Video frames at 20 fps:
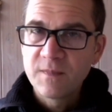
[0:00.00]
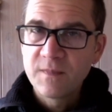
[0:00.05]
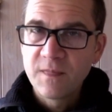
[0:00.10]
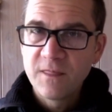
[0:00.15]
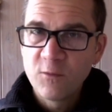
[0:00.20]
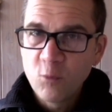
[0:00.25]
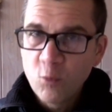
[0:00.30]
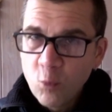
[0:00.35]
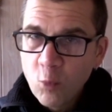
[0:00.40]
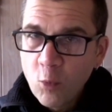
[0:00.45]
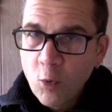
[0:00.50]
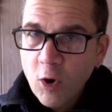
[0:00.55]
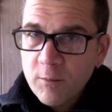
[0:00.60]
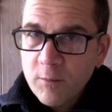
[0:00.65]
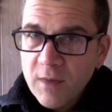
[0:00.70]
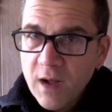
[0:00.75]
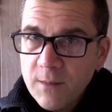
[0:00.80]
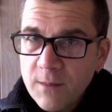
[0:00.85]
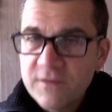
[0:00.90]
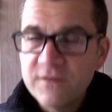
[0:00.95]
the
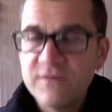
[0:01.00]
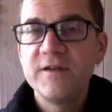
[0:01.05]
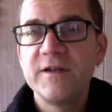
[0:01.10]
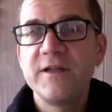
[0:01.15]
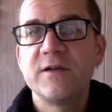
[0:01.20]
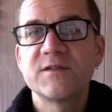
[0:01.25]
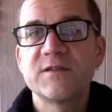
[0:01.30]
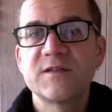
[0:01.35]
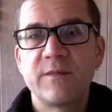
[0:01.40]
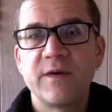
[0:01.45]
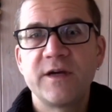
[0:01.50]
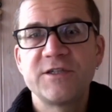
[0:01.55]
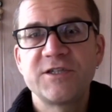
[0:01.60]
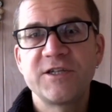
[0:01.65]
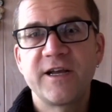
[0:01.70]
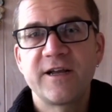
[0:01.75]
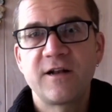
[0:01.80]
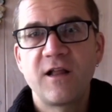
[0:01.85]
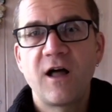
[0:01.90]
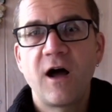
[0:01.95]
warm-up videos on my
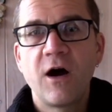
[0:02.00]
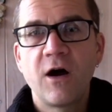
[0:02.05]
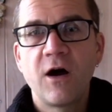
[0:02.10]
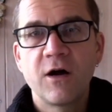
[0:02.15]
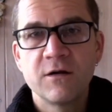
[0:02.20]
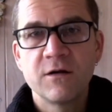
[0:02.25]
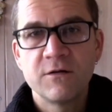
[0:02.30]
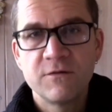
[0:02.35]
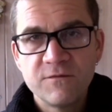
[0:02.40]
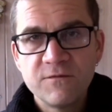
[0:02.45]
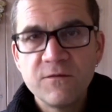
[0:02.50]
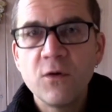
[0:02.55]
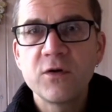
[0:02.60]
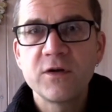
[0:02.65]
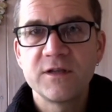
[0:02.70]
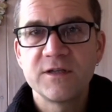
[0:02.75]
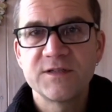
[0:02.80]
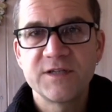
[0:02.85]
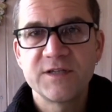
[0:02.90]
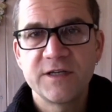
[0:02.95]
channel are
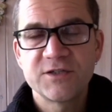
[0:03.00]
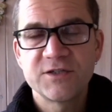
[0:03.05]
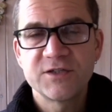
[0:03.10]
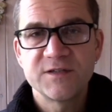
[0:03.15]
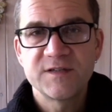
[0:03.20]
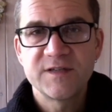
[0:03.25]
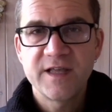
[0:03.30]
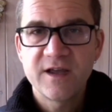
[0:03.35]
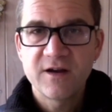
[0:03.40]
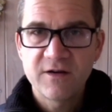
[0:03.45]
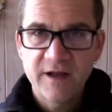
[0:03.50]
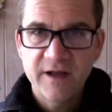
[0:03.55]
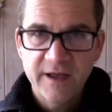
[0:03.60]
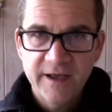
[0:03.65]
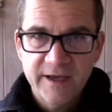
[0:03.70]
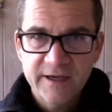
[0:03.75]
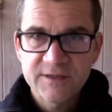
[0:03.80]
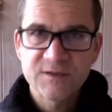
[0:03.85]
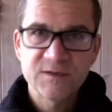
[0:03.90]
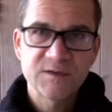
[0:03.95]
vocalizations. They are
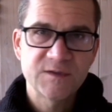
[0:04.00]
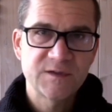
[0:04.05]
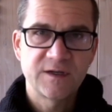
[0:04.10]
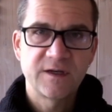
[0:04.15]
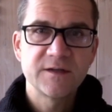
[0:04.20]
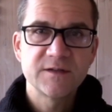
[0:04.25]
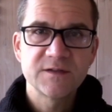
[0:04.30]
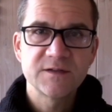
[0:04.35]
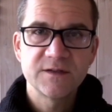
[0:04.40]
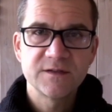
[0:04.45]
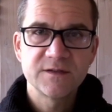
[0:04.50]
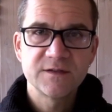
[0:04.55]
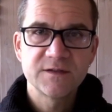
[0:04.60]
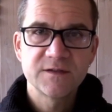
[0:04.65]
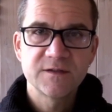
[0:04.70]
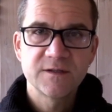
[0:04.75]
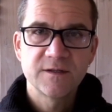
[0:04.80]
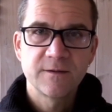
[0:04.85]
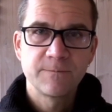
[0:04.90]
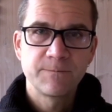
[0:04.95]

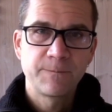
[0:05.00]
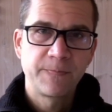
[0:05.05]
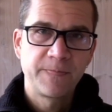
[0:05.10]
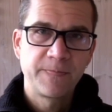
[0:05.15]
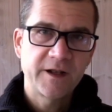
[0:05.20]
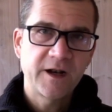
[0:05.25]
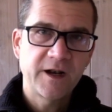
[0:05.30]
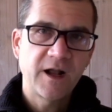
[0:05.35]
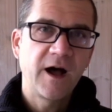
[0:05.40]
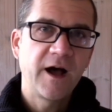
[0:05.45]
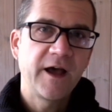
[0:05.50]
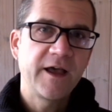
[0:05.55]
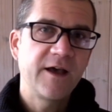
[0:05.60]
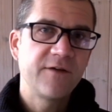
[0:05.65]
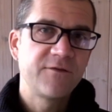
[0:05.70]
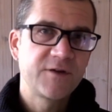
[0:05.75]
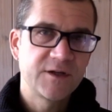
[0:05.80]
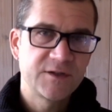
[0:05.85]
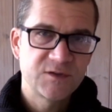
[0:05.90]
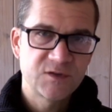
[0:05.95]
exercises that I
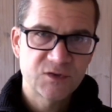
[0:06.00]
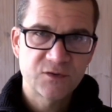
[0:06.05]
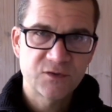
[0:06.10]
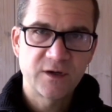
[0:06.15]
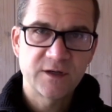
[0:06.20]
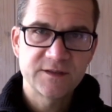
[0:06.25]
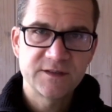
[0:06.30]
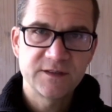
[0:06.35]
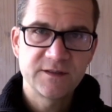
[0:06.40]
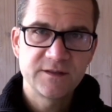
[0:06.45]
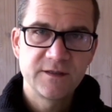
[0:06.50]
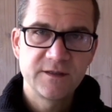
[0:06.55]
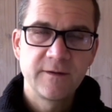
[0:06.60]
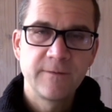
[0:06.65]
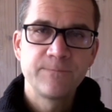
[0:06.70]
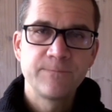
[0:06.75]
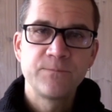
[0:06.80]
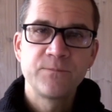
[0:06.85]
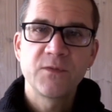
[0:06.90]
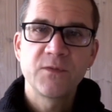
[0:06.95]
have constructed
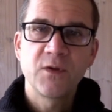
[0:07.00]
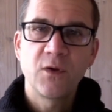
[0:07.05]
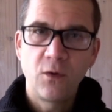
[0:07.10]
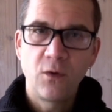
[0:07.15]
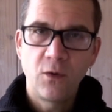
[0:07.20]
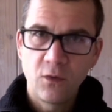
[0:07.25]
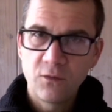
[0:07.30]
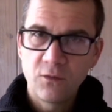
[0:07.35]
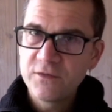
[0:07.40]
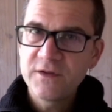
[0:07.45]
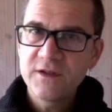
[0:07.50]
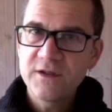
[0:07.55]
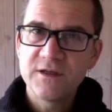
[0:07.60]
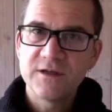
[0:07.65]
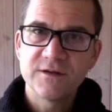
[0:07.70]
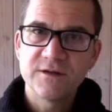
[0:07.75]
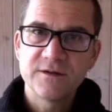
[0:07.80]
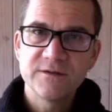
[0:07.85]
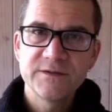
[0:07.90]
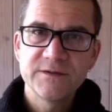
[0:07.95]
over the
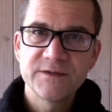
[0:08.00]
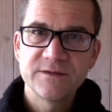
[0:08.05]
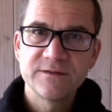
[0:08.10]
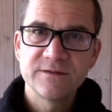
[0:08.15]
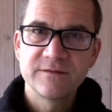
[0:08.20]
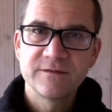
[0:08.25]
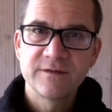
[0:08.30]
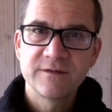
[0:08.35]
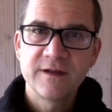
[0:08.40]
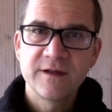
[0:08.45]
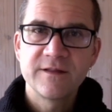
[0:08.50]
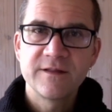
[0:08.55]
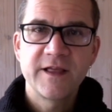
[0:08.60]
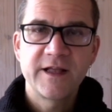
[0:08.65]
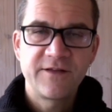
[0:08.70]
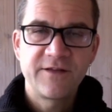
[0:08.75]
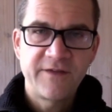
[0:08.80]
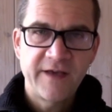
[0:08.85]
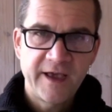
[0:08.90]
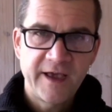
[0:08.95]
years that
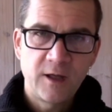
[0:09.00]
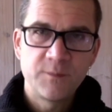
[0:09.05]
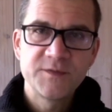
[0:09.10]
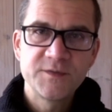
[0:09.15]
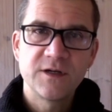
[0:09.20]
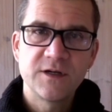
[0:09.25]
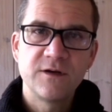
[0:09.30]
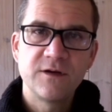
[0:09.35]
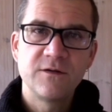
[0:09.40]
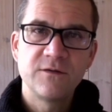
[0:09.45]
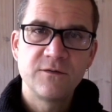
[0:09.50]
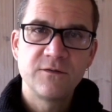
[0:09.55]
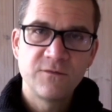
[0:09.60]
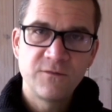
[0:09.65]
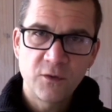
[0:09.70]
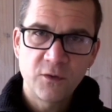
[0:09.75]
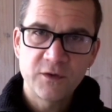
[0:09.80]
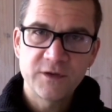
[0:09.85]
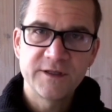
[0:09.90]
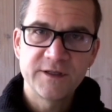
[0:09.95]
have helped
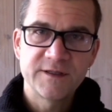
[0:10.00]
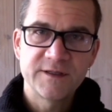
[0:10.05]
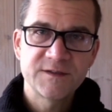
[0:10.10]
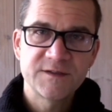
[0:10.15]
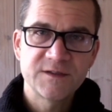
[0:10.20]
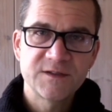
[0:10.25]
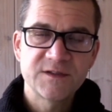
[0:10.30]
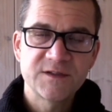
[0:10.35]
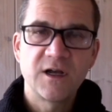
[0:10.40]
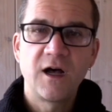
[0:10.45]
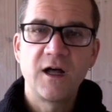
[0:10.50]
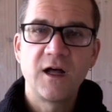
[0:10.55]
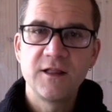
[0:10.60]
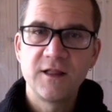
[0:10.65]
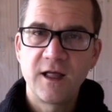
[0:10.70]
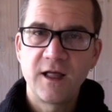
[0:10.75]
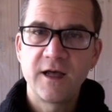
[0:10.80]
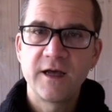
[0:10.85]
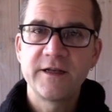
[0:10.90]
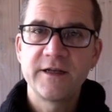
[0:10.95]
vocalists
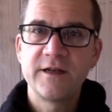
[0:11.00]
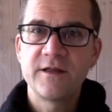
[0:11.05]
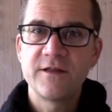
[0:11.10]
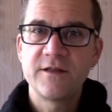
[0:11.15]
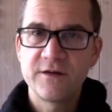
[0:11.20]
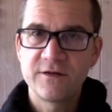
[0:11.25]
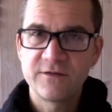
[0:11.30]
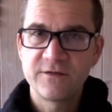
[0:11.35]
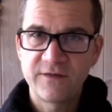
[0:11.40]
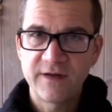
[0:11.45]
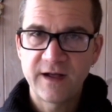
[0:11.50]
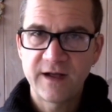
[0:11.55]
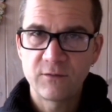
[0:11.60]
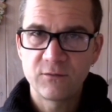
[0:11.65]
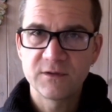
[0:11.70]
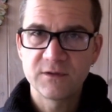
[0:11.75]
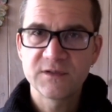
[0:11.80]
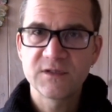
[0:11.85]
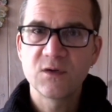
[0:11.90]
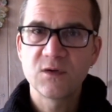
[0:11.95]
align their
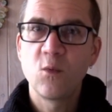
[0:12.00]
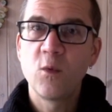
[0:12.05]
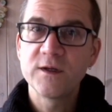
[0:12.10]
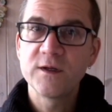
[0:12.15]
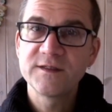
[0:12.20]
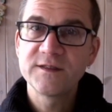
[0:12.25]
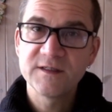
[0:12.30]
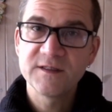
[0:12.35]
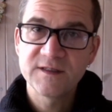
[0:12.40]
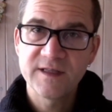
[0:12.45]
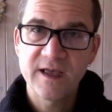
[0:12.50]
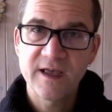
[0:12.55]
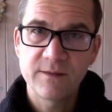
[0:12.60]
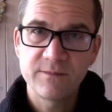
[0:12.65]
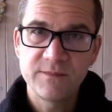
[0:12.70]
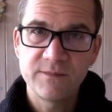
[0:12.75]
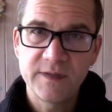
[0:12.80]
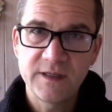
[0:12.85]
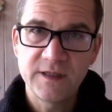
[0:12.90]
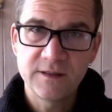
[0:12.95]
vowels. What does that
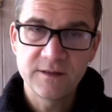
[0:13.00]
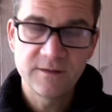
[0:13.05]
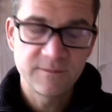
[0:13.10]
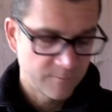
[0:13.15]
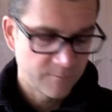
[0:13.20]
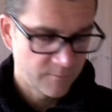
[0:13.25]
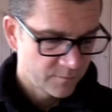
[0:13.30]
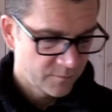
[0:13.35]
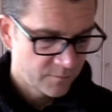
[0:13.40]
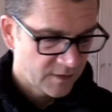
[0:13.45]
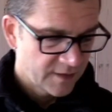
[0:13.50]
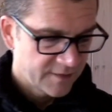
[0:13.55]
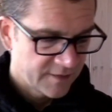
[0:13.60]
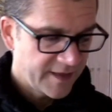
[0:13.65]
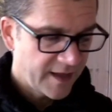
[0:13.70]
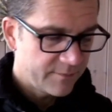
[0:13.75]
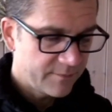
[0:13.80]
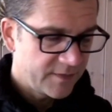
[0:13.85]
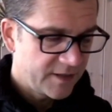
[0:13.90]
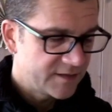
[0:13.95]
mean?
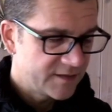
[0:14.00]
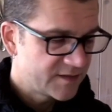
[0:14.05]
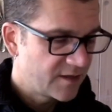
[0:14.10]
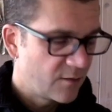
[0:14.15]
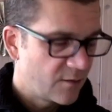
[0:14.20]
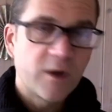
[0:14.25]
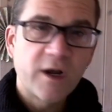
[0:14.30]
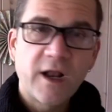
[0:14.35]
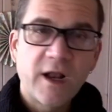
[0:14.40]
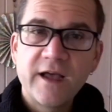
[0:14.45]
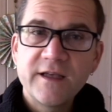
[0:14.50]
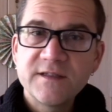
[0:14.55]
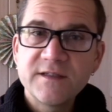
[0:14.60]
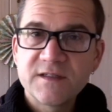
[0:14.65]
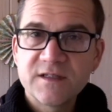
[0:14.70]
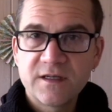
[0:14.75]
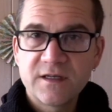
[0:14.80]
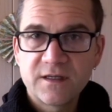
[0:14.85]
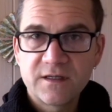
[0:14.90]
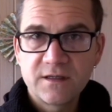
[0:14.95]
That means that when I
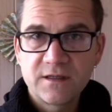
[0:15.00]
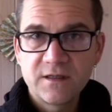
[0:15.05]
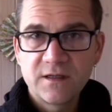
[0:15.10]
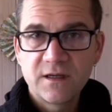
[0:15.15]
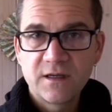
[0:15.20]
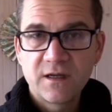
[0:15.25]
sing,